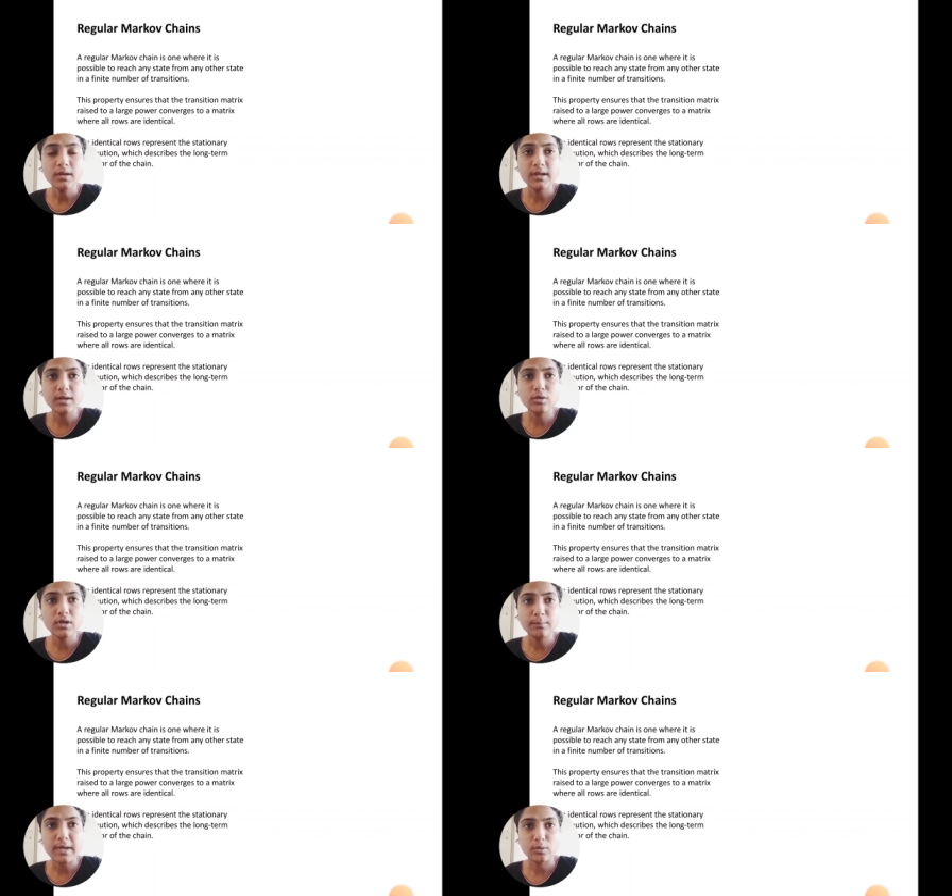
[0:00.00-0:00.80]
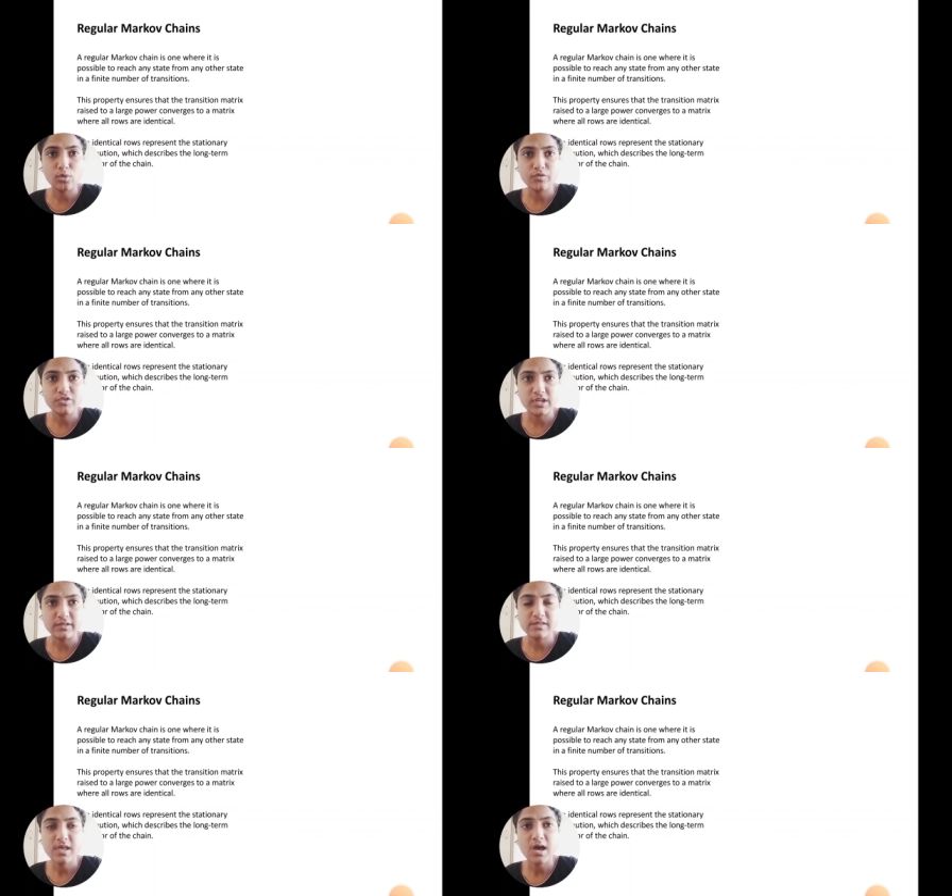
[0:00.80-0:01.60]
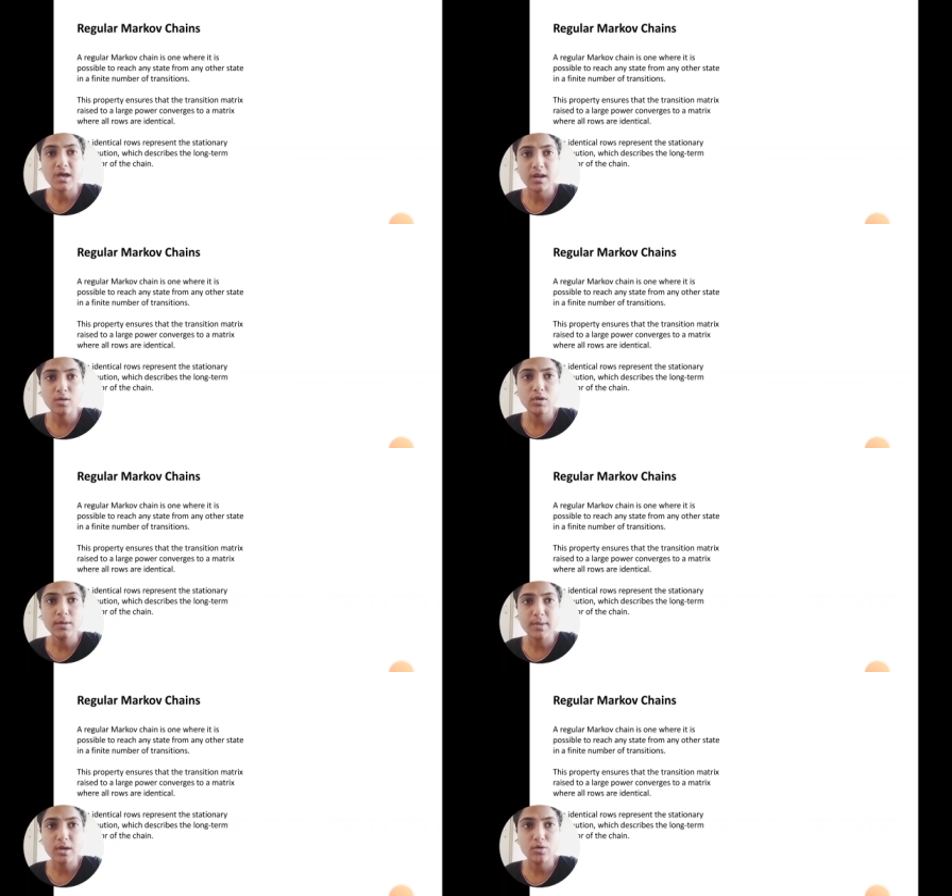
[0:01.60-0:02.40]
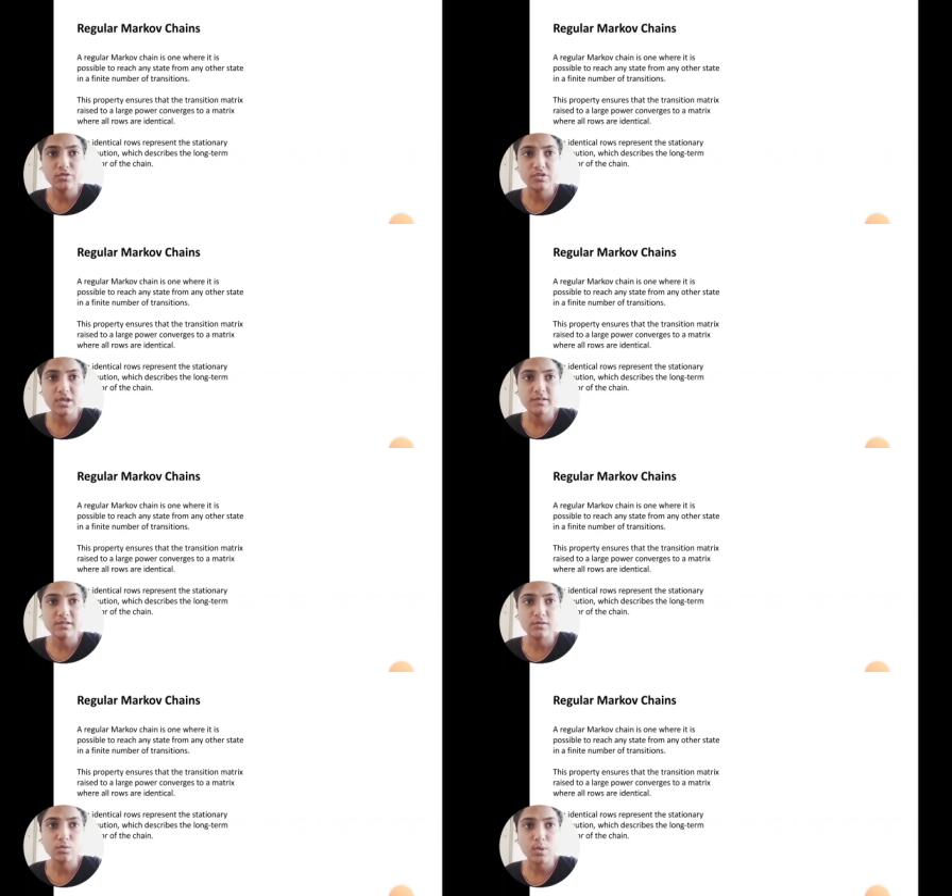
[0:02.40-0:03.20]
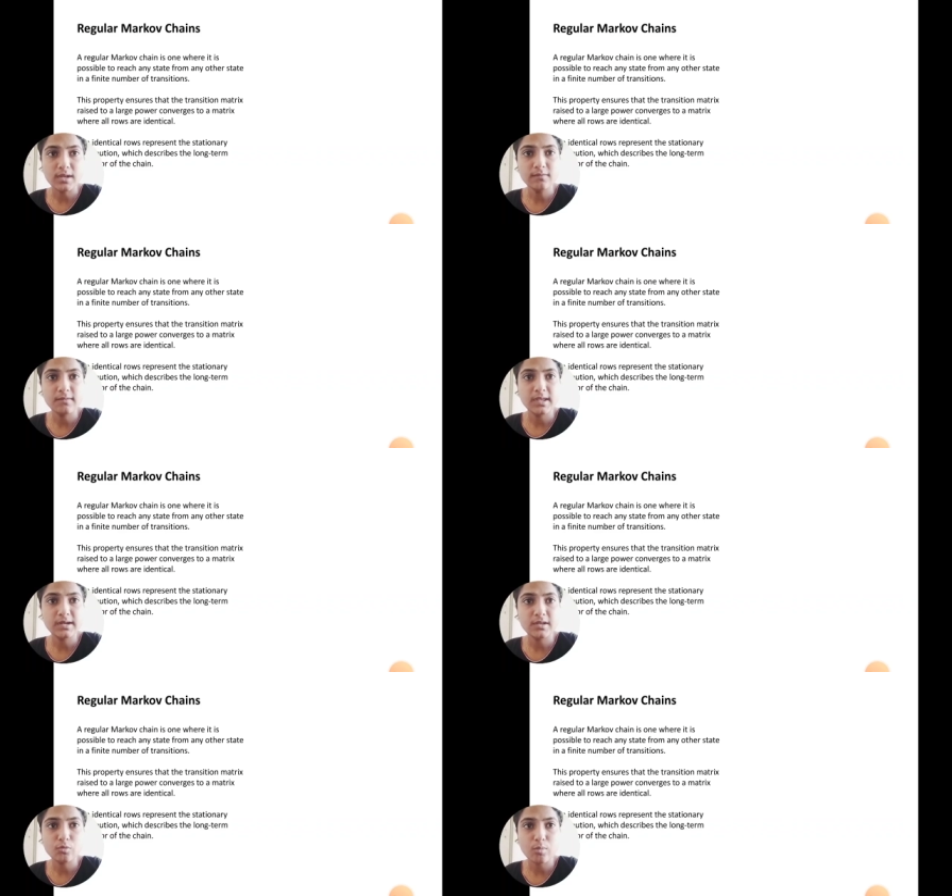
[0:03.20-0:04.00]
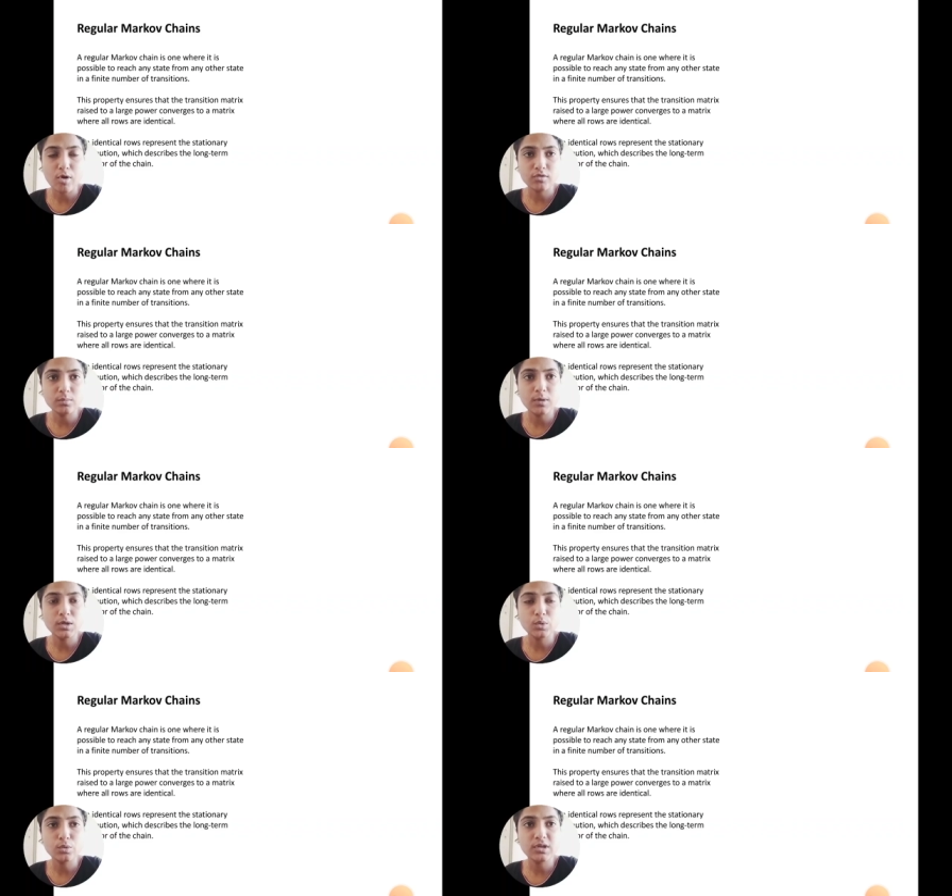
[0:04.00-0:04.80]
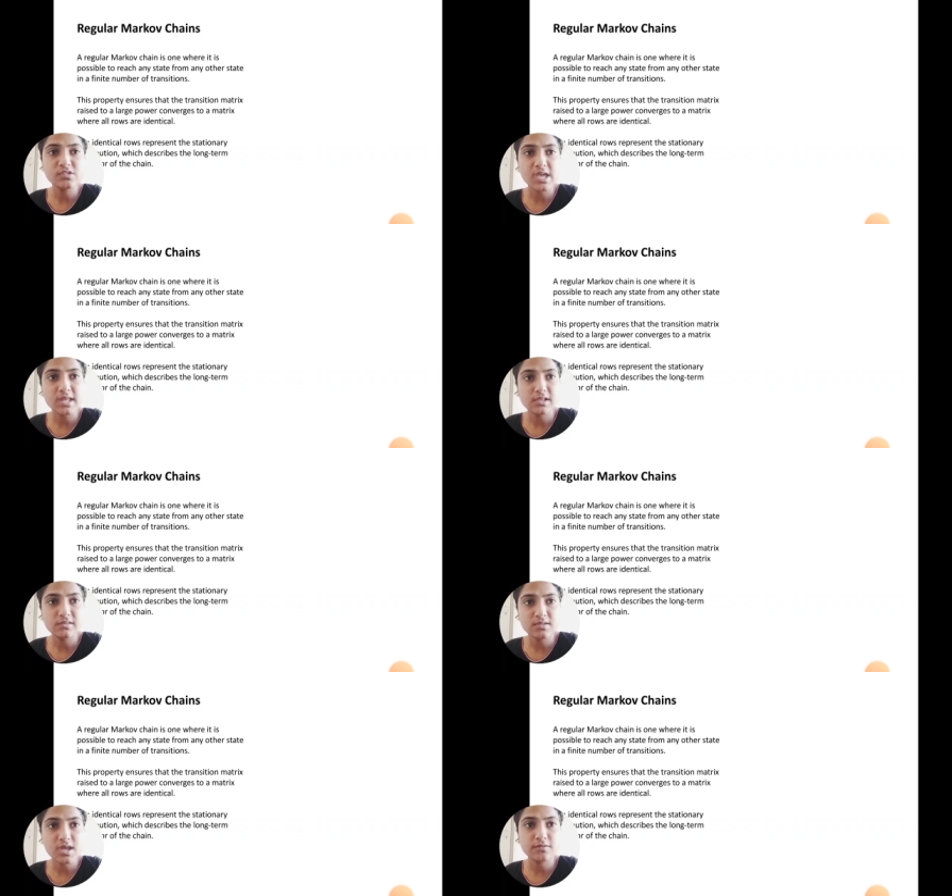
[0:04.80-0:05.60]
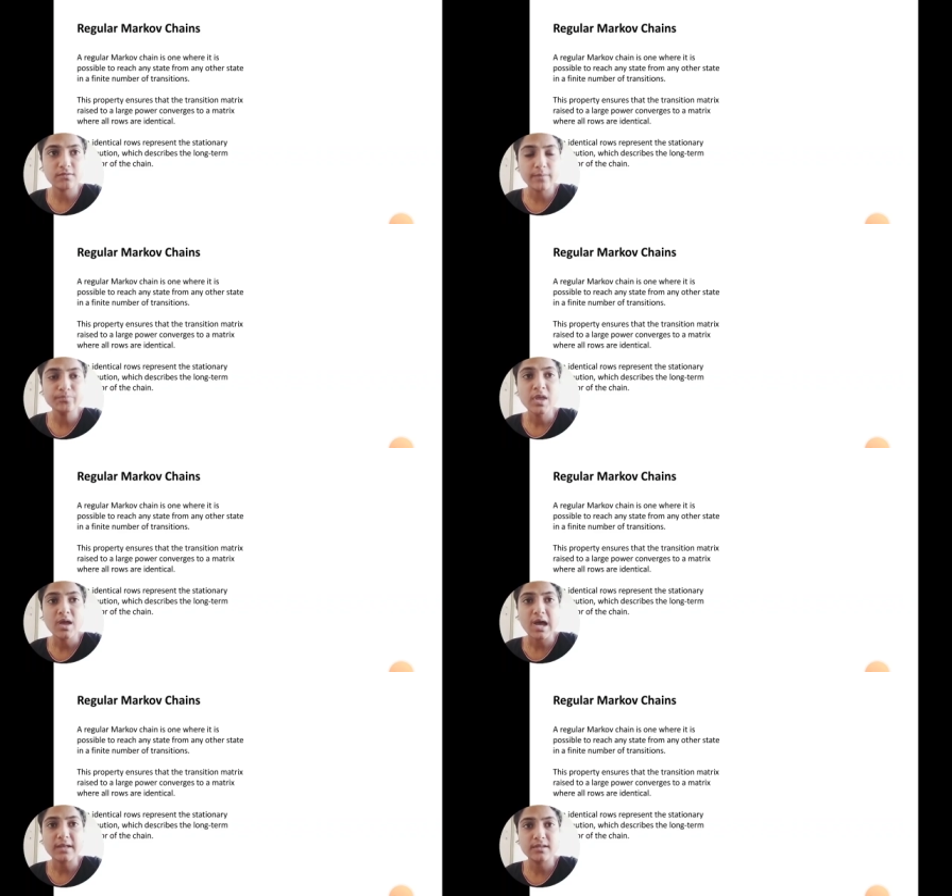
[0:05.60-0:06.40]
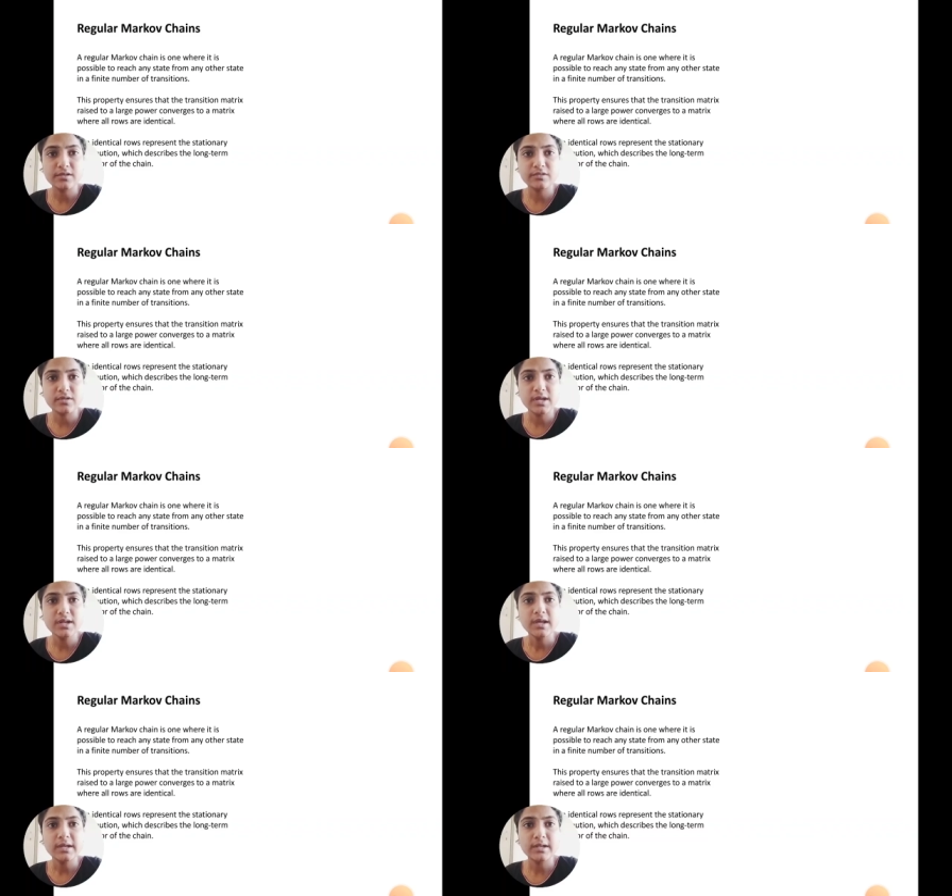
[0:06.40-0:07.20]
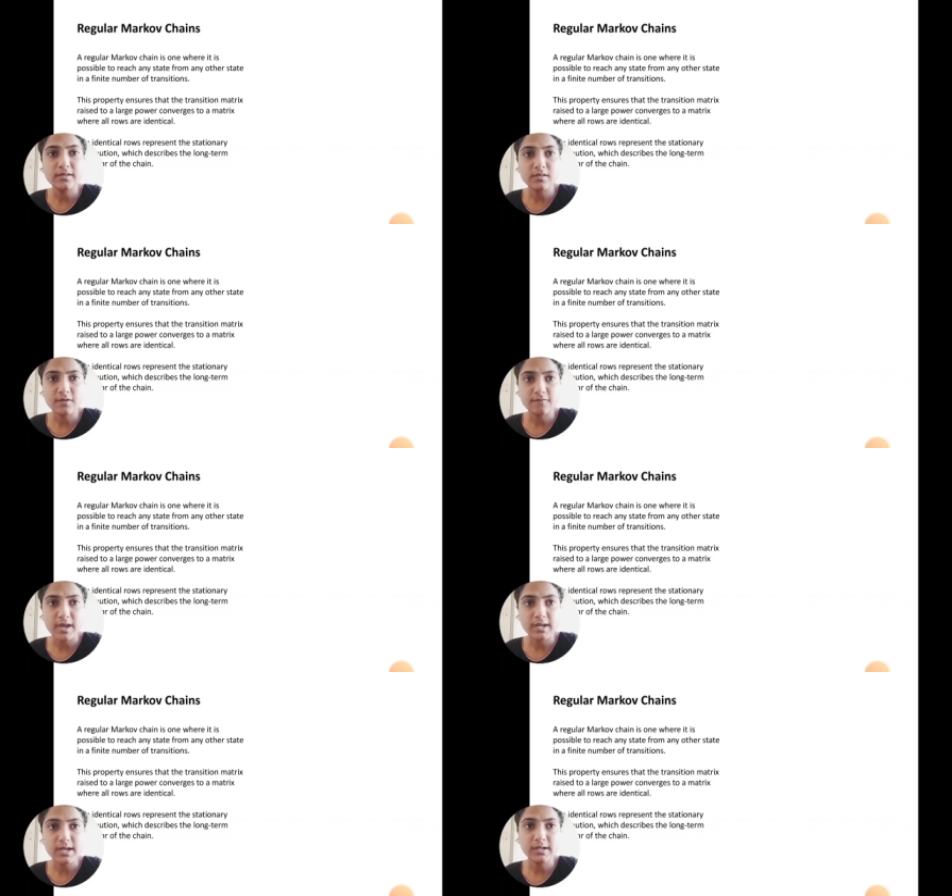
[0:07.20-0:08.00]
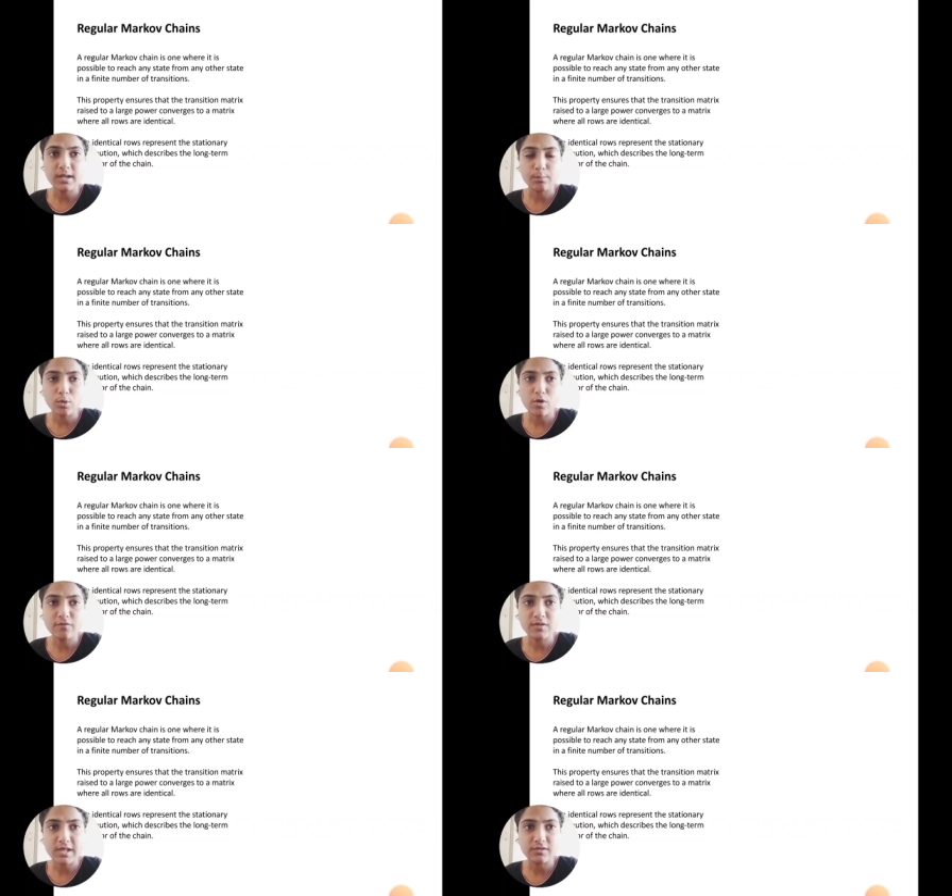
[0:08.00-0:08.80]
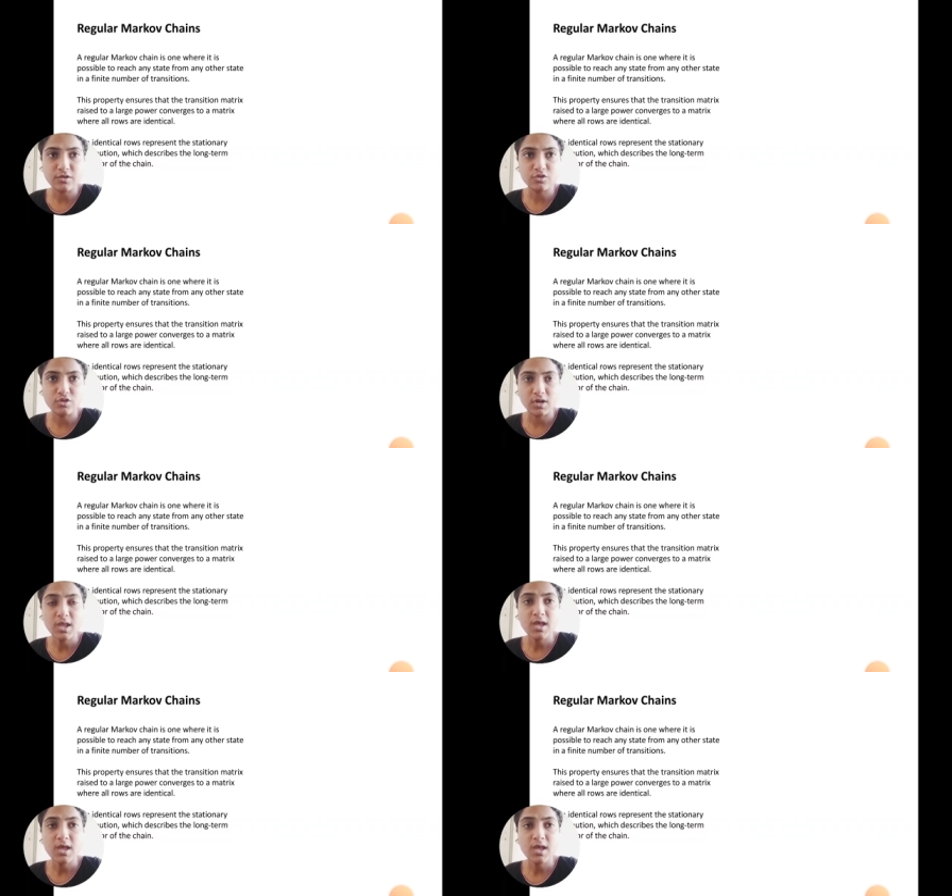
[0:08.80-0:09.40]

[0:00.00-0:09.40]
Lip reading: Regular Markov chains. A regular Markov chains is one where it is possible to reach any state from other state. It is a finite number of transition.